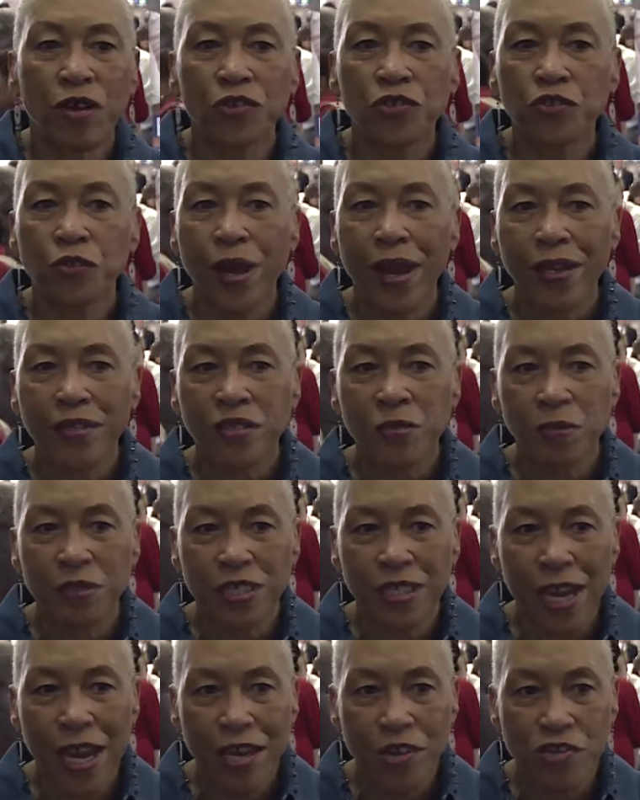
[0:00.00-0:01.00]
on
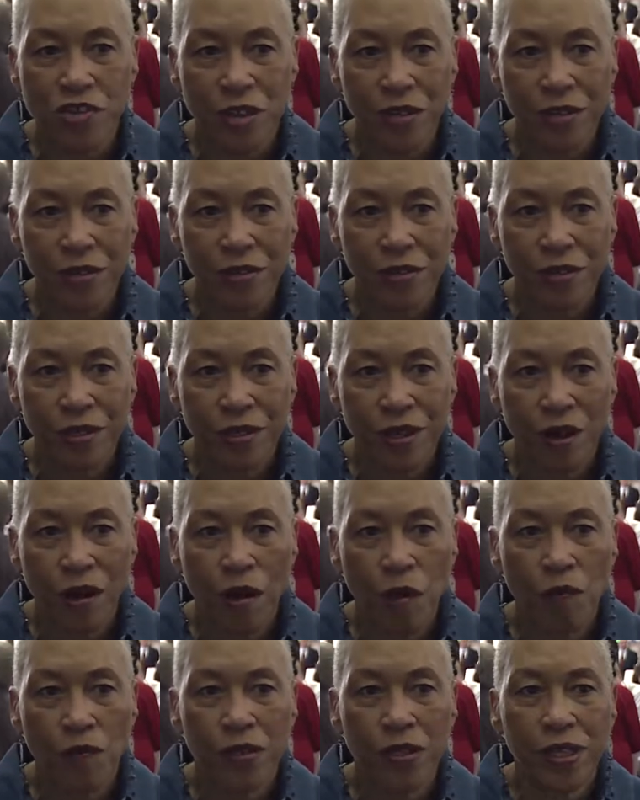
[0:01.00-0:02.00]
transportation,
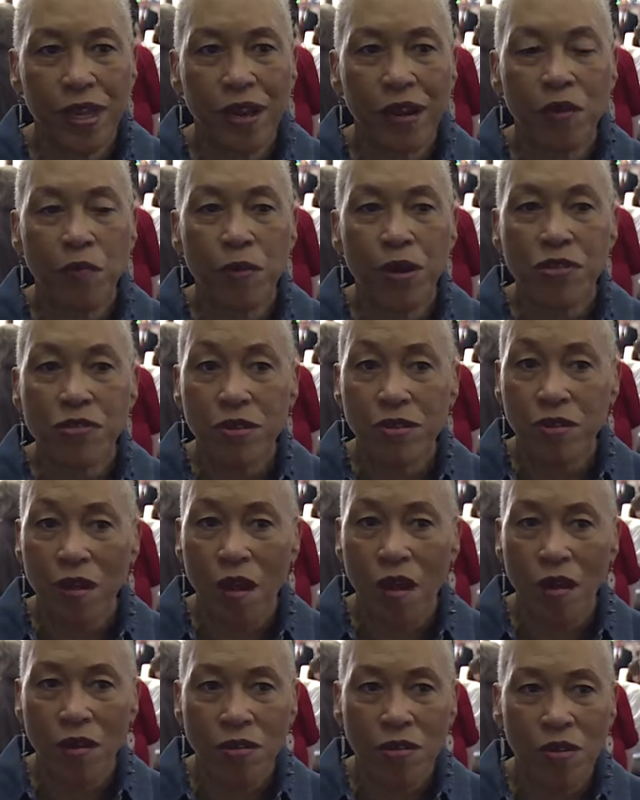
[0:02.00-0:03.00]
over there, which is
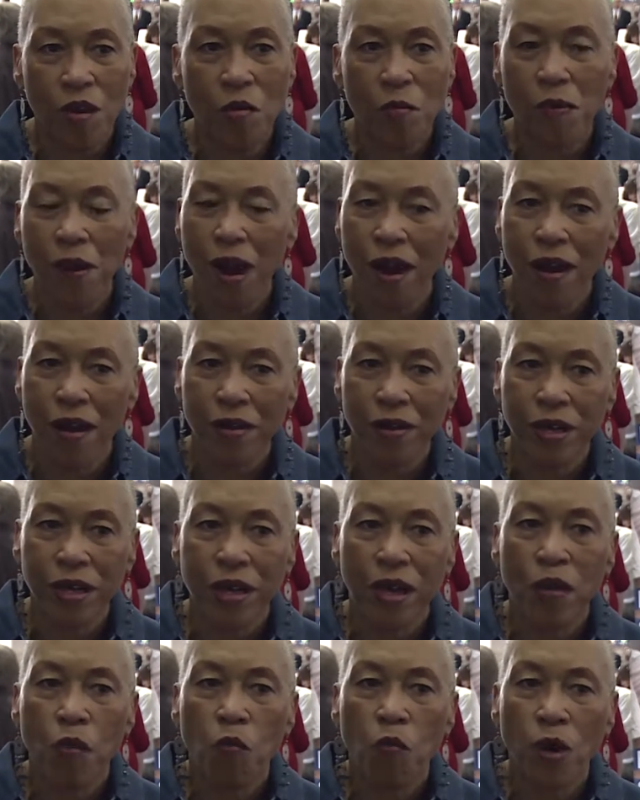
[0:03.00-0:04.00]
also part
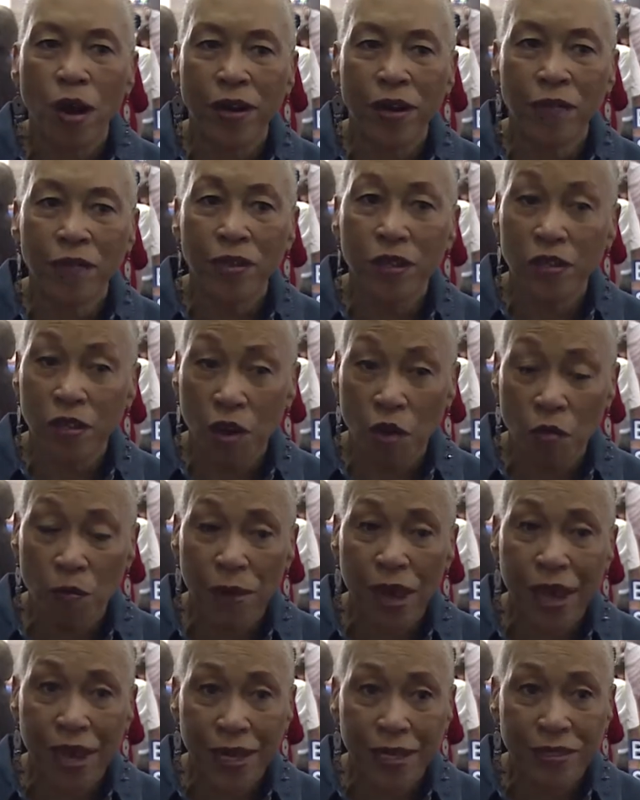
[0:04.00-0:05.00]
one of the
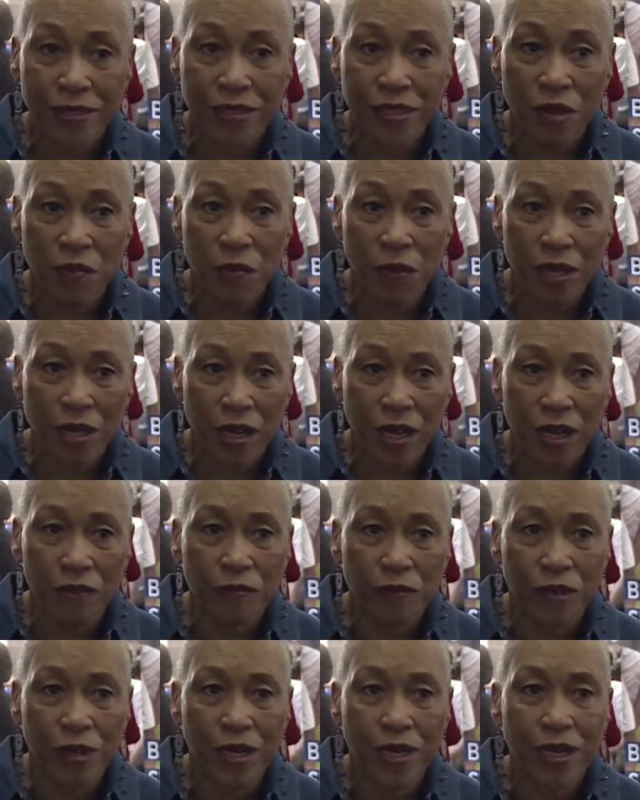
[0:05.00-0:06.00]
domains that we're
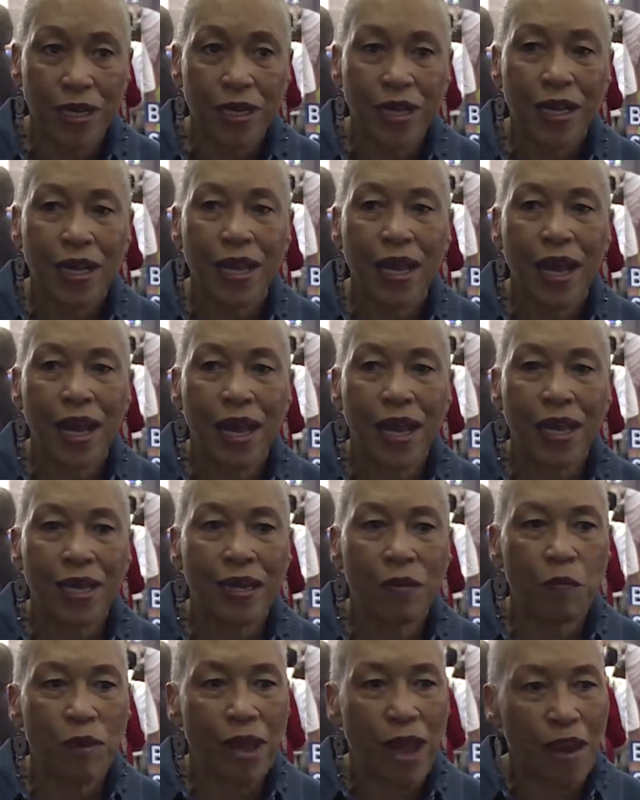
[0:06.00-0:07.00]
covering,
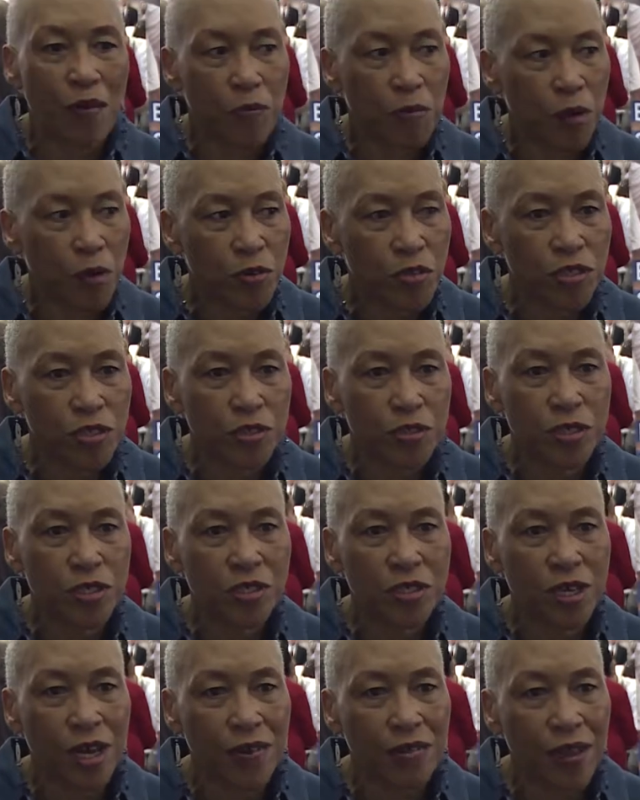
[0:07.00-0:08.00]
and we have
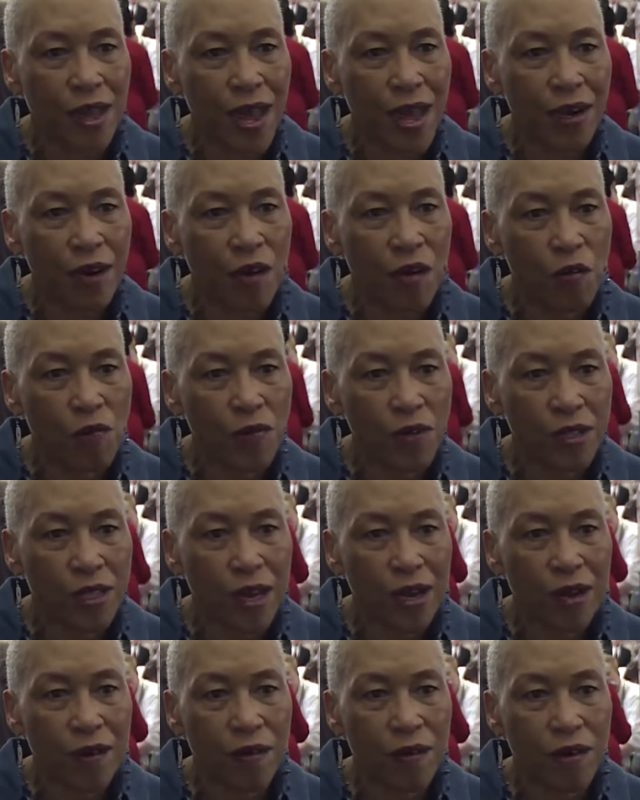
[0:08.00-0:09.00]
brochures on that over
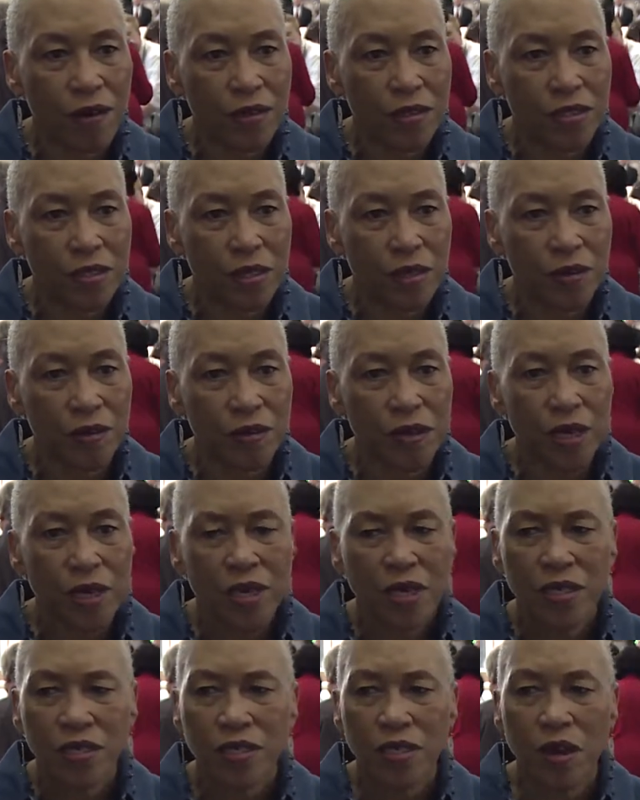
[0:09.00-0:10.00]
there also.
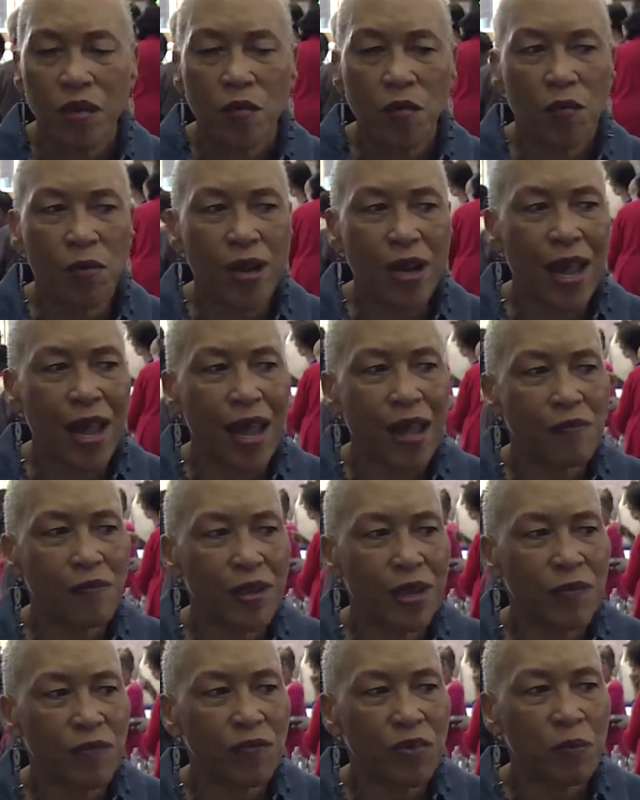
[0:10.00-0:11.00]
So we have
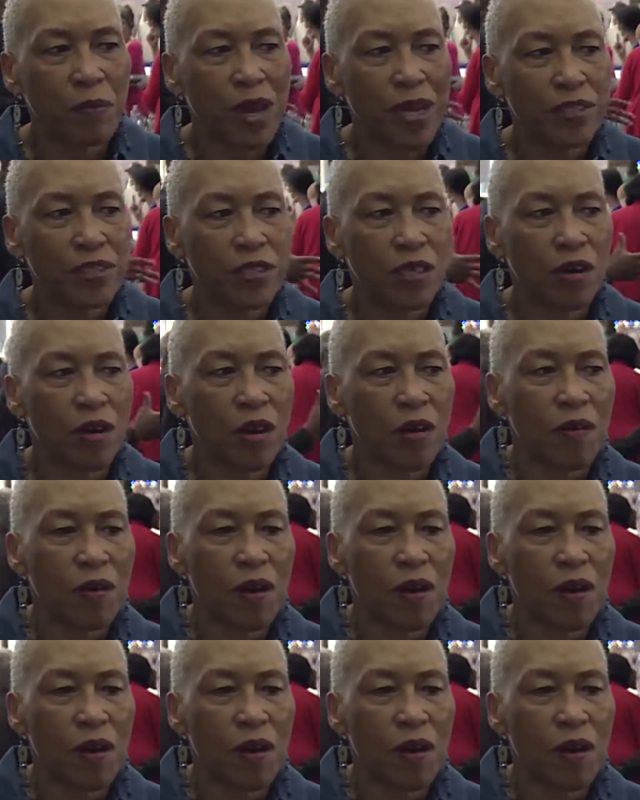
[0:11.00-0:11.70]
information